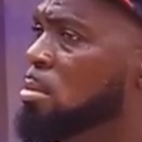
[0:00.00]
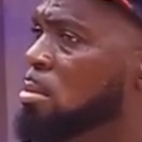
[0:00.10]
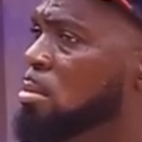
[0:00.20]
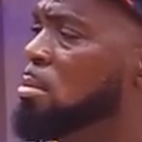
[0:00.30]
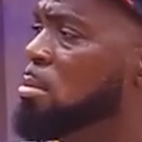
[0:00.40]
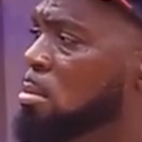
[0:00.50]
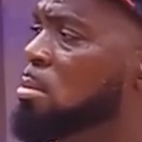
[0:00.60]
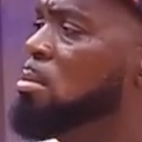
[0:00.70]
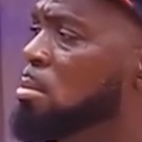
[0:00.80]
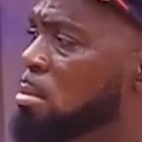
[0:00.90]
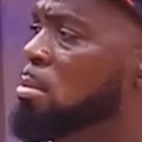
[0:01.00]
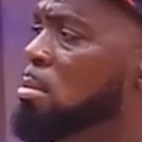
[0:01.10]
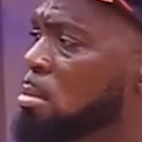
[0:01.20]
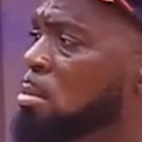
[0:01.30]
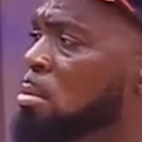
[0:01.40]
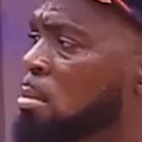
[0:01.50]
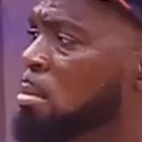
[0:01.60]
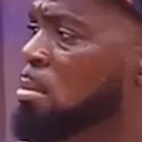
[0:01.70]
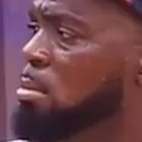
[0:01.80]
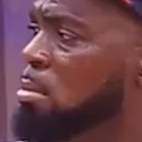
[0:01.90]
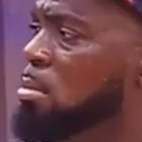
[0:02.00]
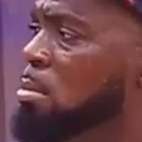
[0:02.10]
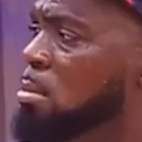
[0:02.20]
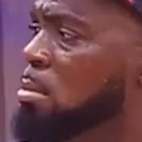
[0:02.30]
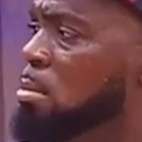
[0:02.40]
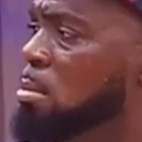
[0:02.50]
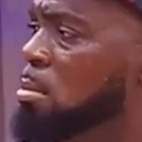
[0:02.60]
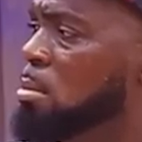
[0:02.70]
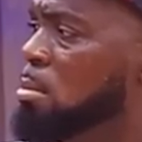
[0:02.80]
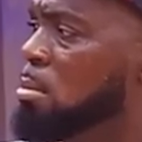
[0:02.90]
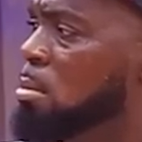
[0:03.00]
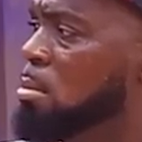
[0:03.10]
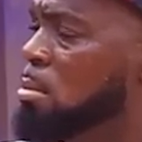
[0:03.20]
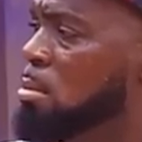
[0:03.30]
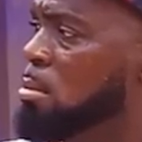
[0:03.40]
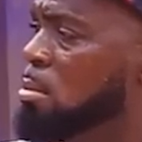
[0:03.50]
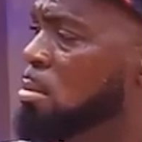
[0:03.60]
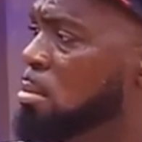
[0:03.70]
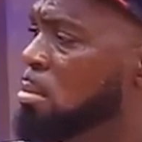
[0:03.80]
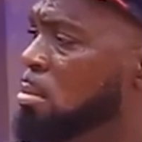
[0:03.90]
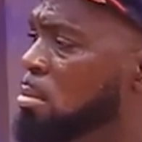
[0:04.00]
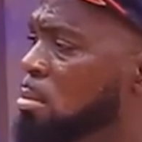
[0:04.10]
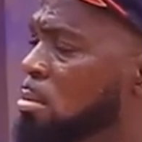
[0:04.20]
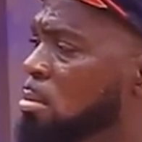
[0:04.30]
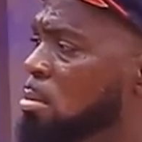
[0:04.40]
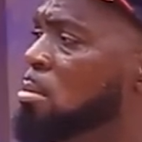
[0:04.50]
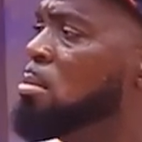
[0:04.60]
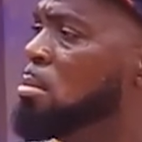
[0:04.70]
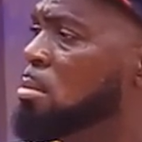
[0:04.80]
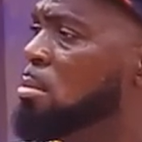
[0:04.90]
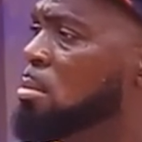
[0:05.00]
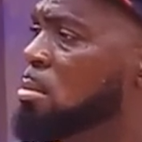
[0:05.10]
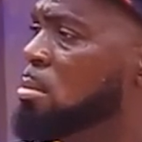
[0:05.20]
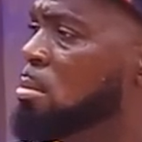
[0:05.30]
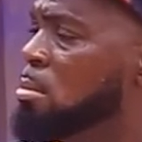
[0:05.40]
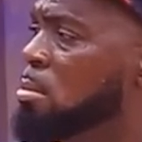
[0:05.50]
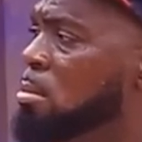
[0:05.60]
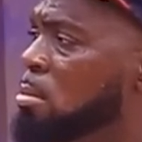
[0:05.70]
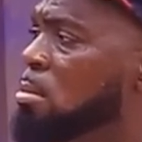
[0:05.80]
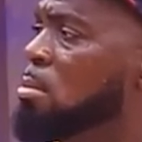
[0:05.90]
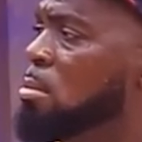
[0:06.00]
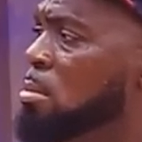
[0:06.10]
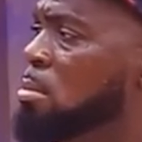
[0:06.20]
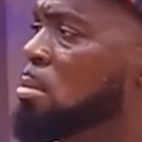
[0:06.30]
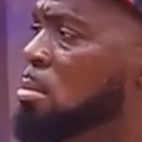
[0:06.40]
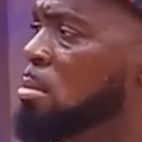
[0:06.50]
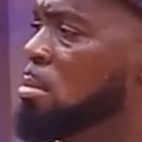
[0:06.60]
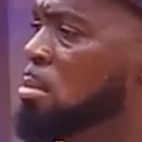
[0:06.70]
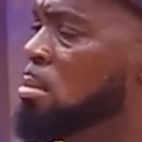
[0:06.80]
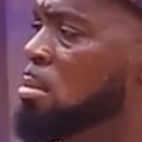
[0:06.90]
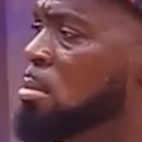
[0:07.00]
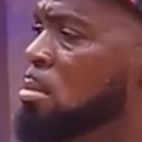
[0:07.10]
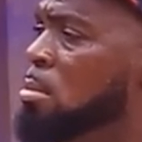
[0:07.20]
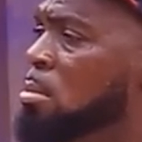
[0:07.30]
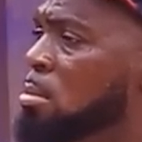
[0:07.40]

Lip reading: No words are spoken by the person on screen.